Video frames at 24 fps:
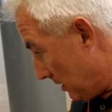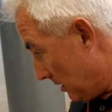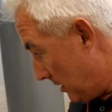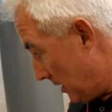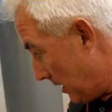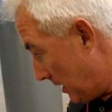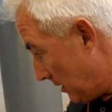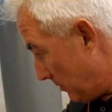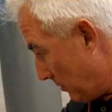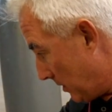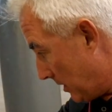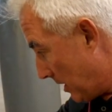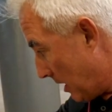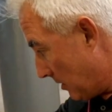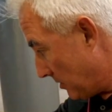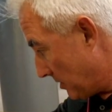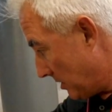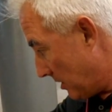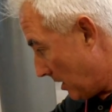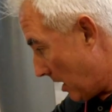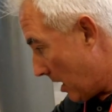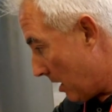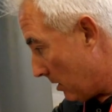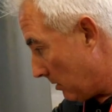then you go
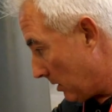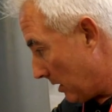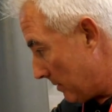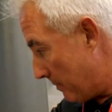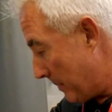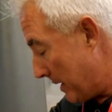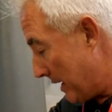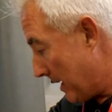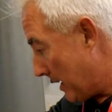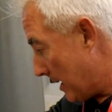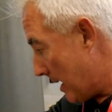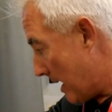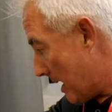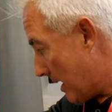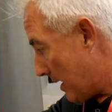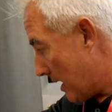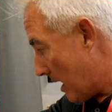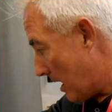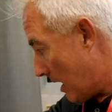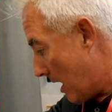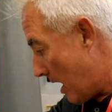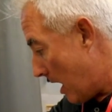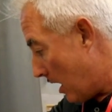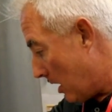to the early
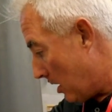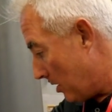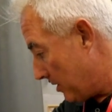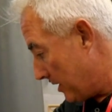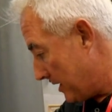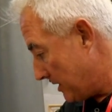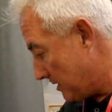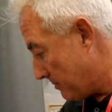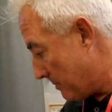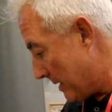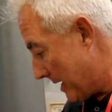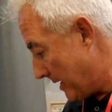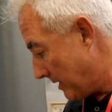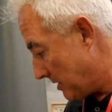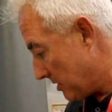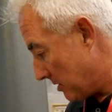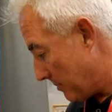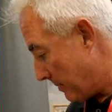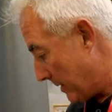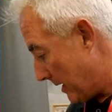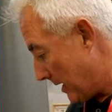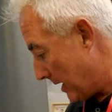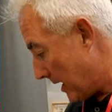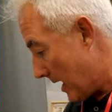pinnite. All these baits
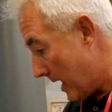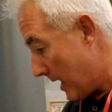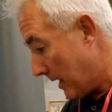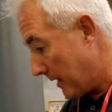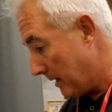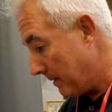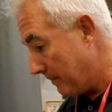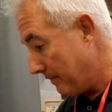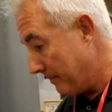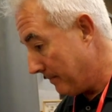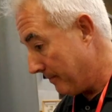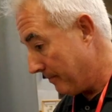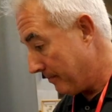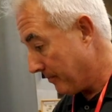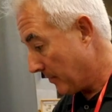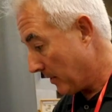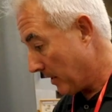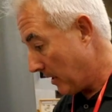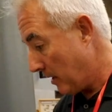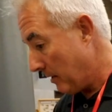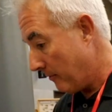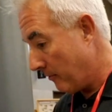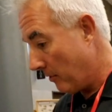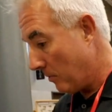are pinnite,
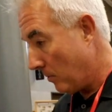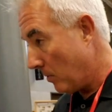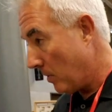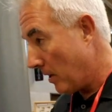every